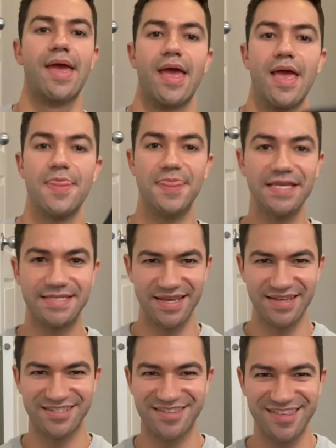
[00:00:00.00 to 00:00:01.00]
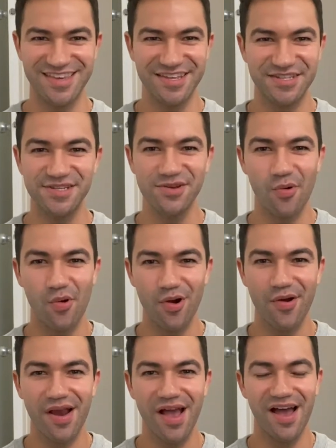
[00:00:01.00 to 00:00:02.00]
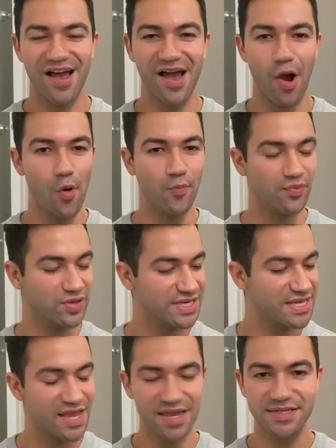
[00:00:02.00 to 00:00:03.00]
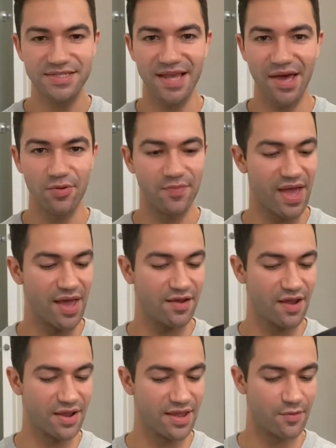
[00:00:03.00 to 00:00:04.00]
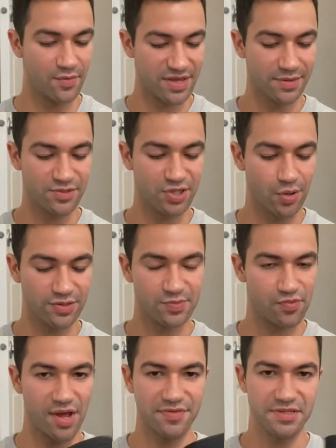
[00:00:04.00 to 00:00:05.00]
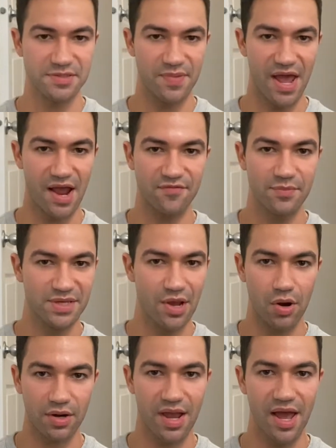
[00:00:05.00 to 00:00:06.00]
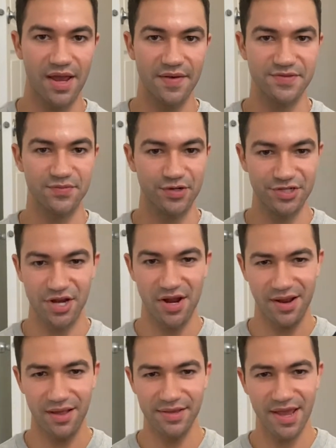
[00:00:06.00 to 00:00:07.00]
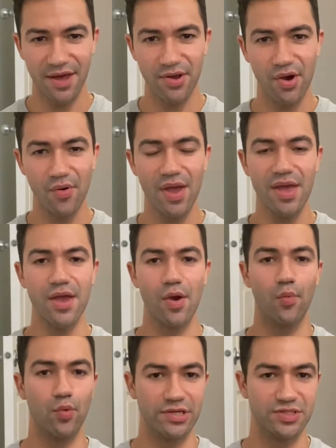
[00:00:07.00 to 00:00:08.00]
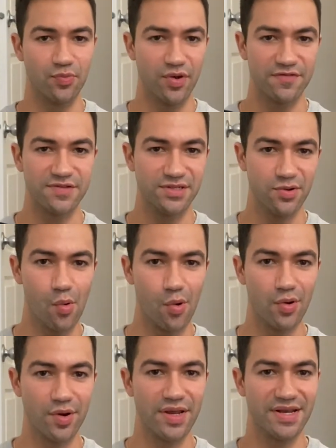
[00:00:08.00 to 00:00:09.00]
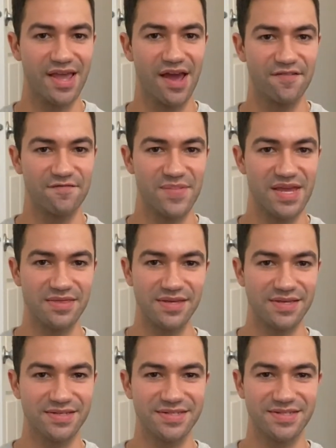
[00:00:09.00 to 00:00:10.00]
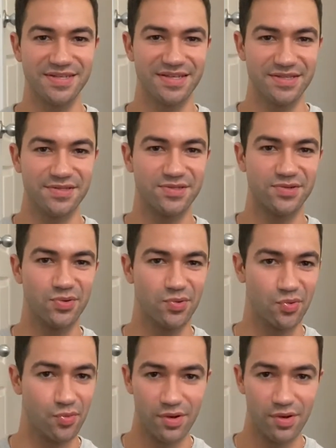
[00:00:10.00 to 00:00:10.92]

This is the Dior oblique saddlebag. Again, Kim Jones brought this back from the archives when John Galliano was with Dior and kind of made this into